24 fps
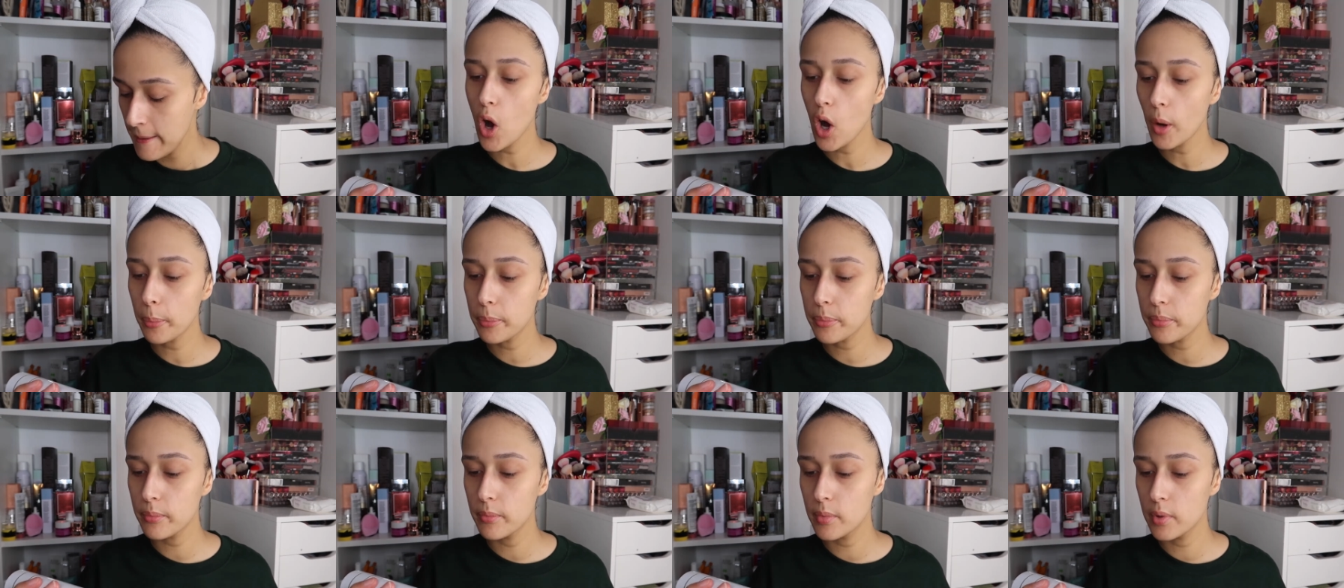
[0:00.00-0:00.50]

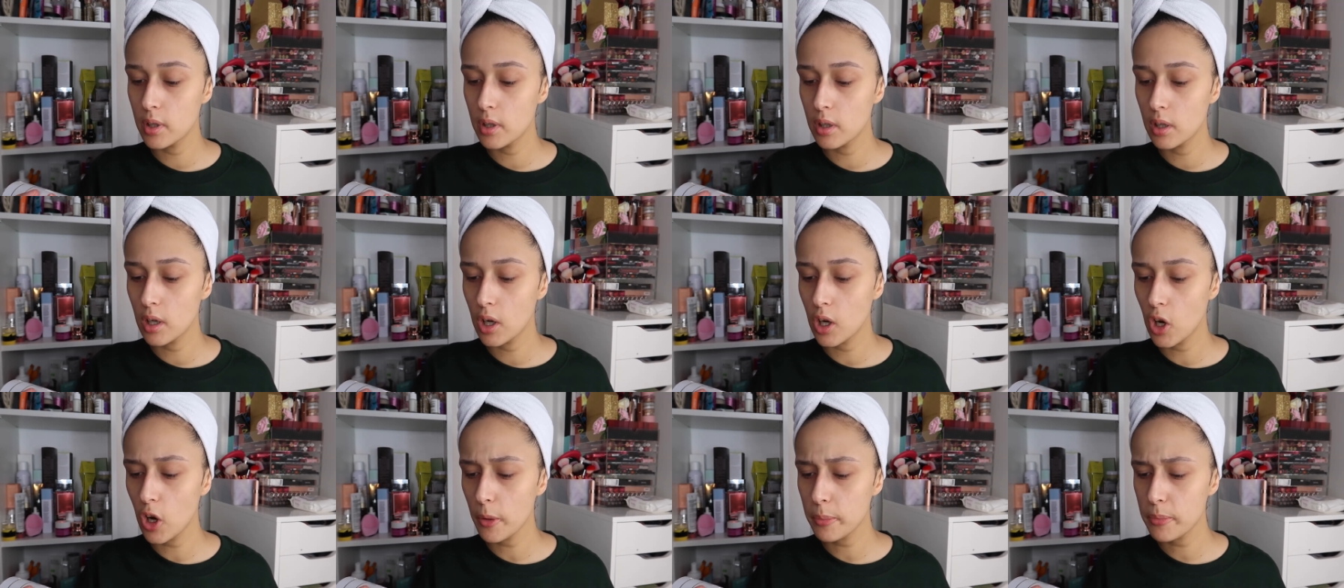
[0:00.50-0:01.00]
Oh,
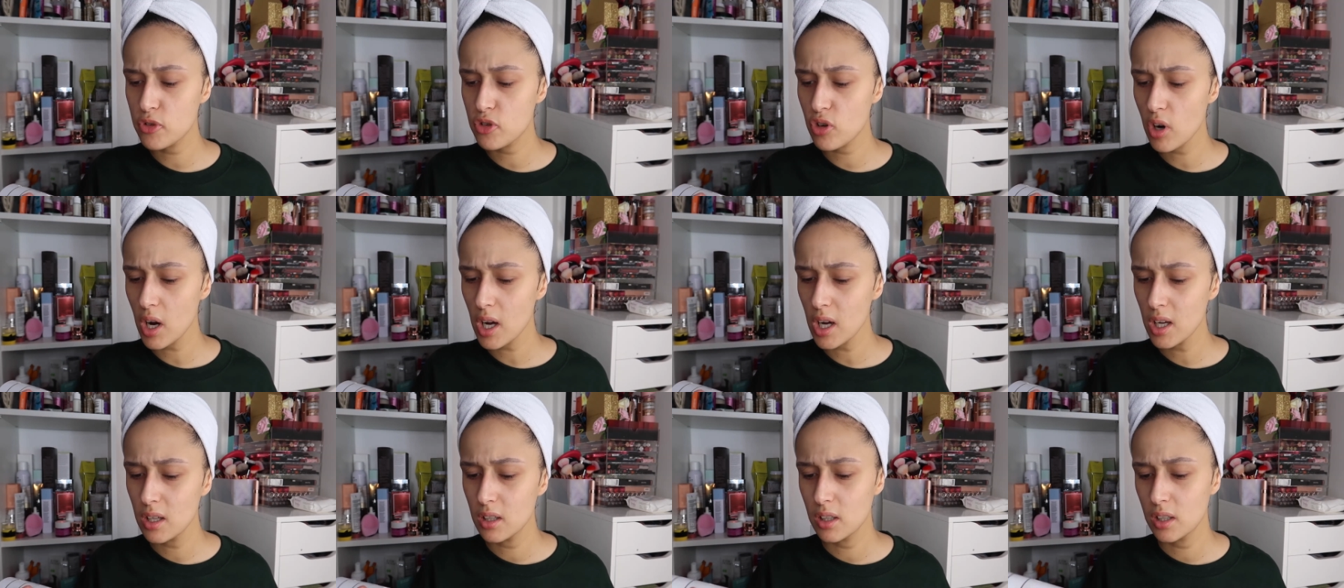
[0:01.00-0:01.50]

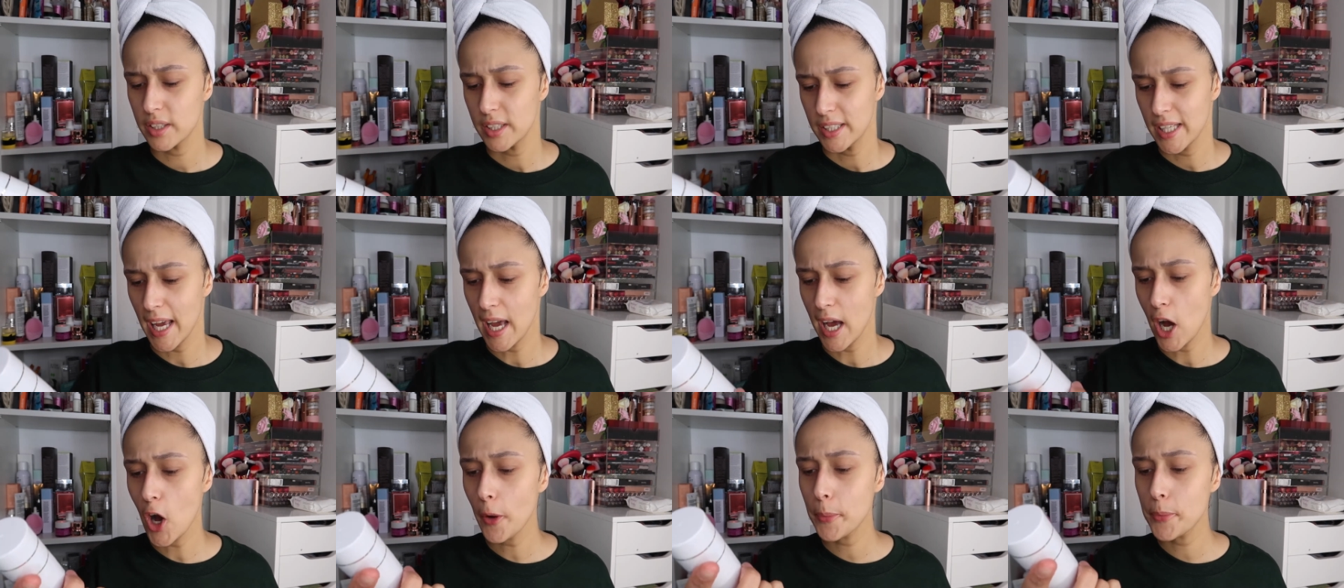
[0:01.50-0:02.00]
Optra,
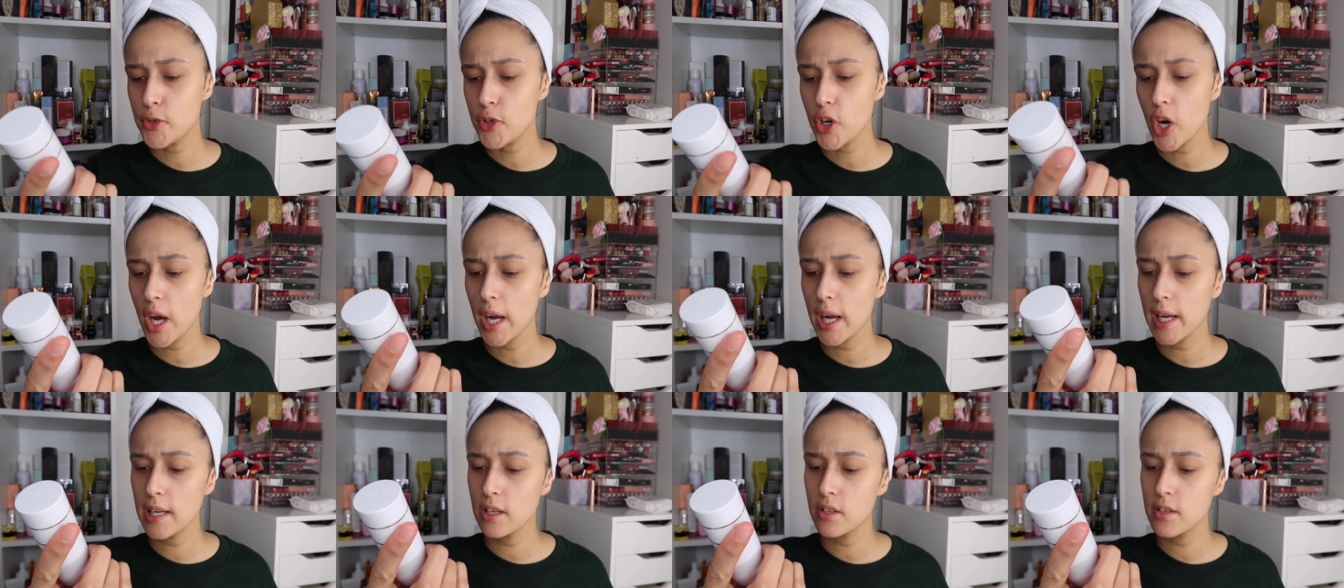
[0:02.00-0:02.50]
yeah,
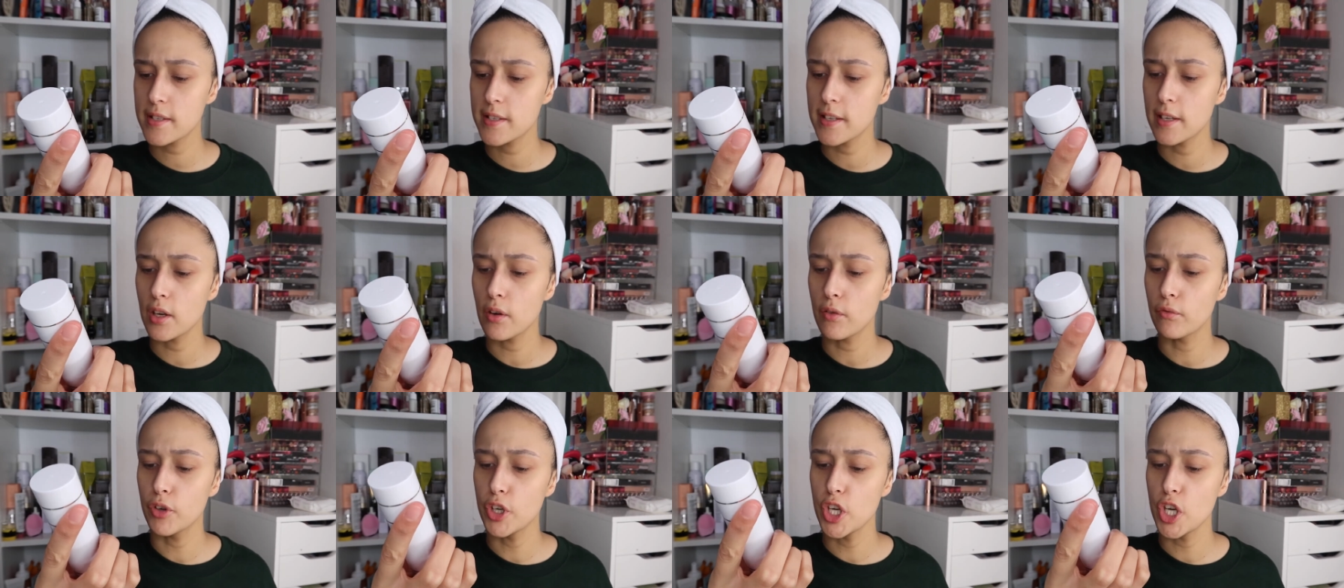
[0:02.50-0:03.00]
Optra
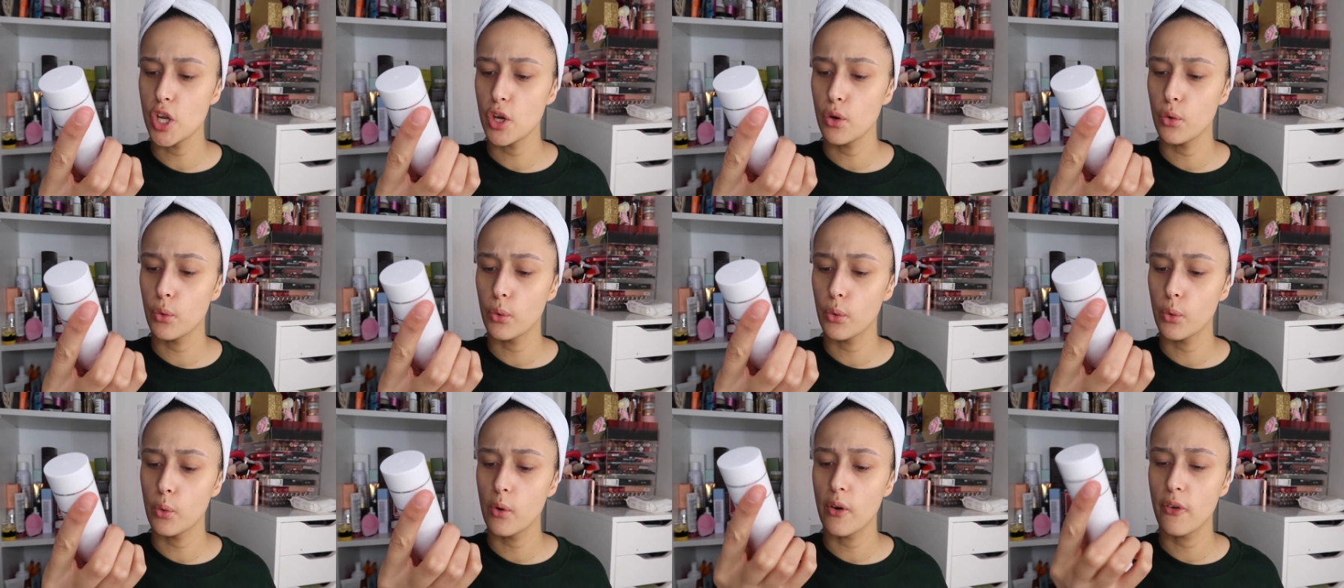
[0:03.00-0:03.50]
Instant
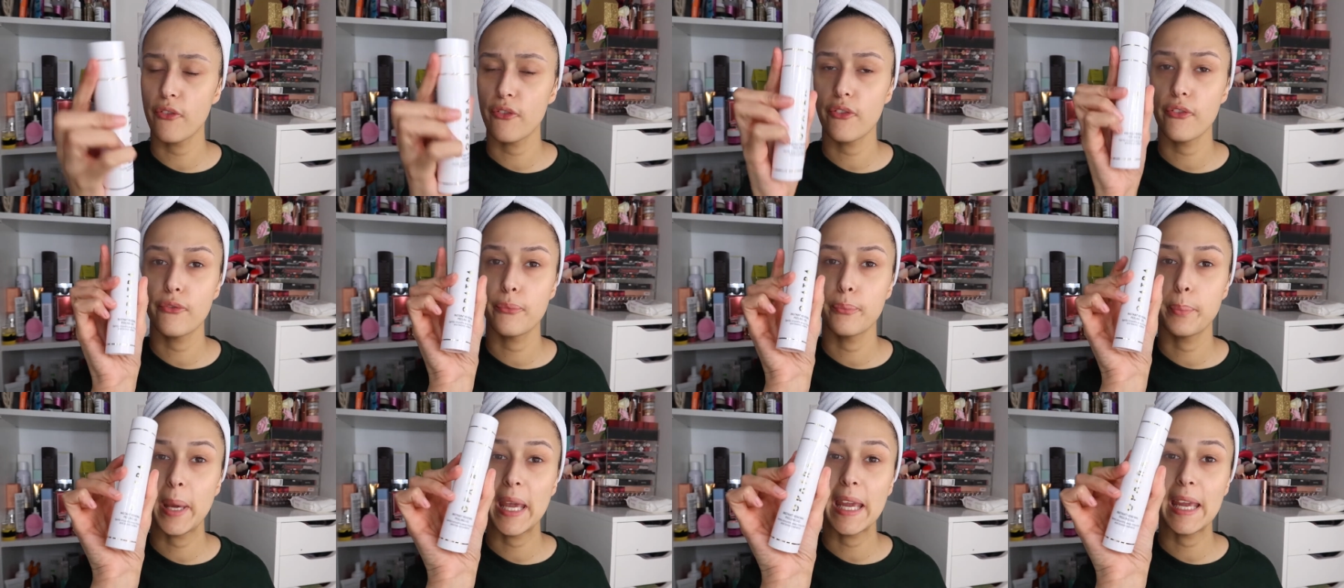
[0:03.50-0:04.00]
Renewal
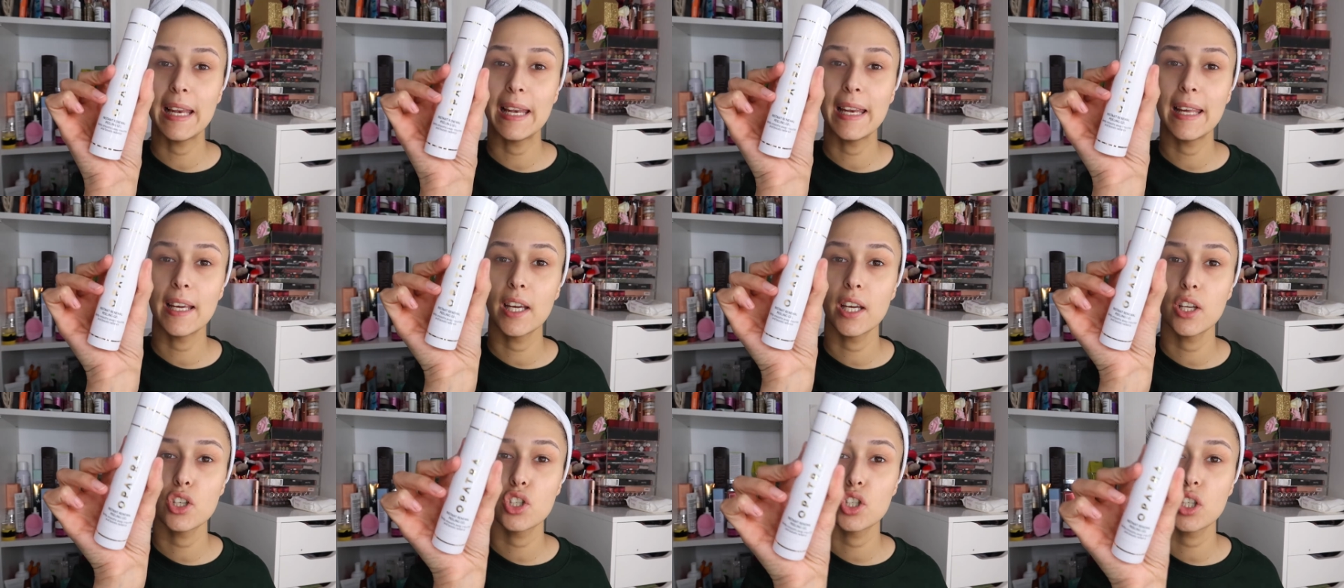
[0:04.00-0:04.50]

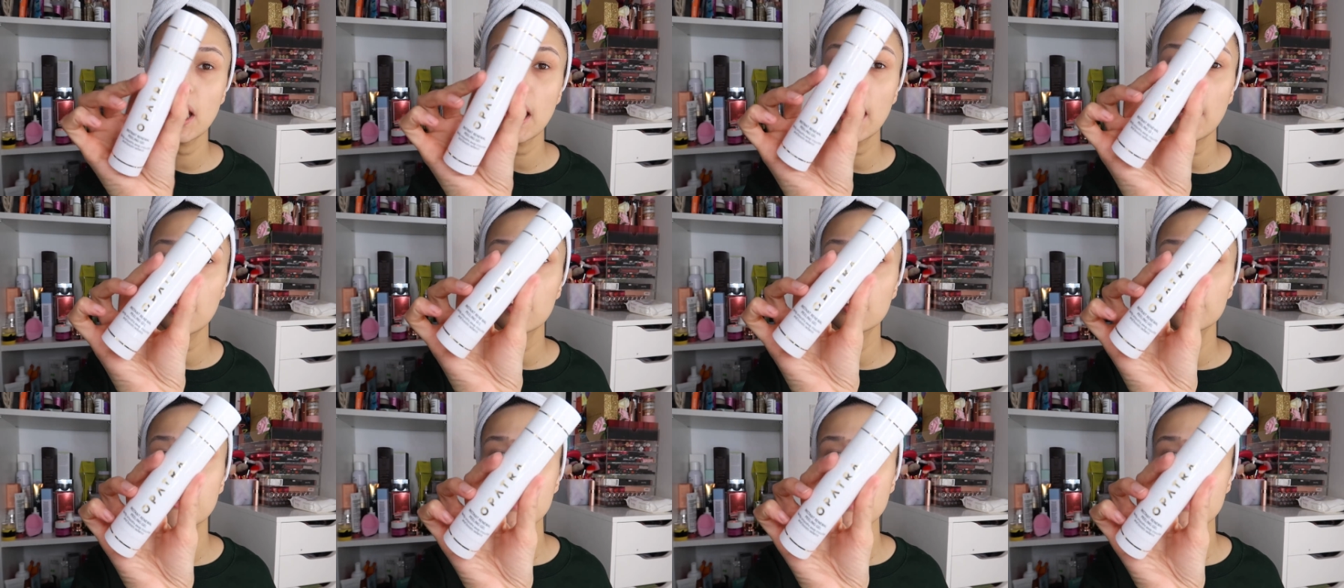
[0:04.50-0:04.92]
peeling gel.